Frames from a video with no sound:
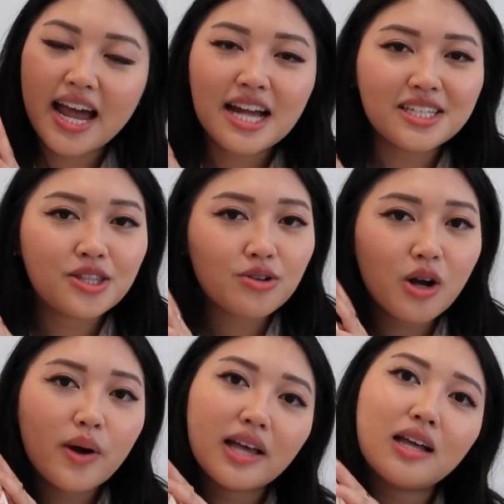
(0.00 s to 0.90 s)
I had to
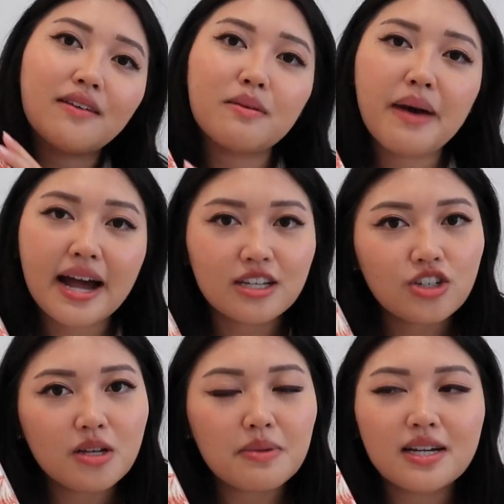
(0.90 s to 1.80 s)
throw away a lot of the
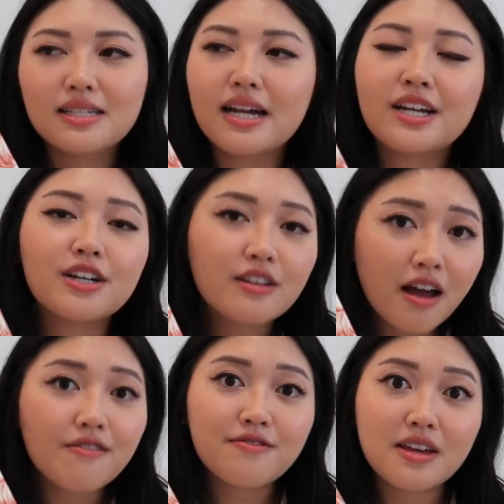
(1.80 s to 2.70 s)
packaging because I could
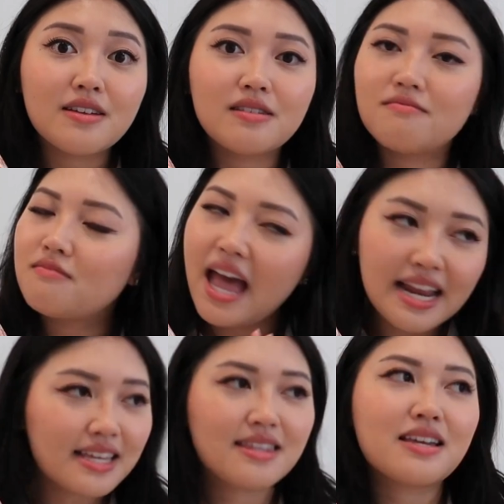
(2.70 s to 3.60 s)
not fit
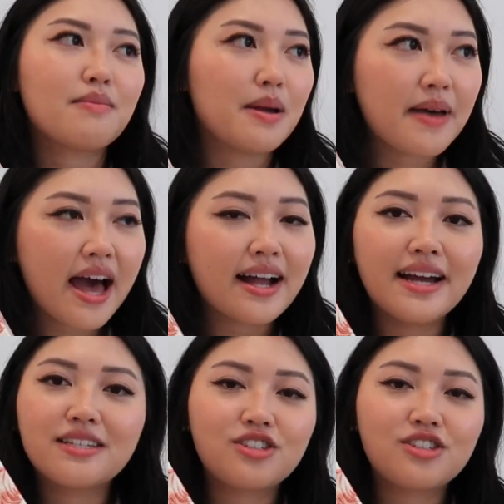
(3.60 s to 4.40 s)
anything in my bag.